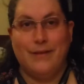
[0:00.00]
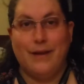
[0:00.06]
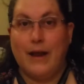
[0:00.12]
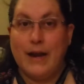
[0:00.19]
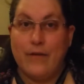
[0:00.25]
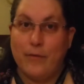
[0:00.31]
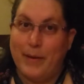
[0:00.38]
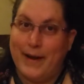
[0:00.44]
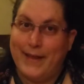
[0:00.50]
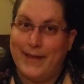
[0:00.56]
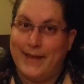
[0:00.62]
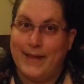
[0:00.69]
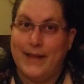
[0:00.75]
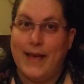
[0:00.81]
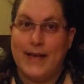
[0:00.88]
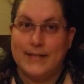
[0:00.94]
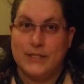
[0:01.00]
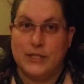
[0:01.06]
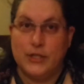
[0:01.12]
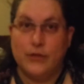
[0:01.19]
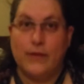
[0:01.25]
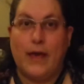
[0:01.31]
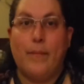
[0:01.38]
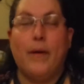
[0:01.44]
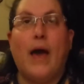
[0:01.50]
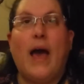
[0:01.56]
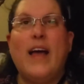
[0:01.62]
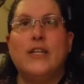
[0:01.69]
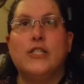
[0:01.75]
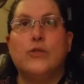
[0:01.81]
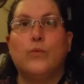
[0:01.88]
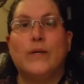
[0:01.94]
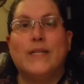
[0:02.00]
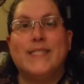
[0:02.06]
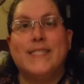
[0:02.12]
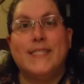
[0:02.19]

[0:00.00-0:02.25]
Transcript: Not everybody can, has to do that, but I just want to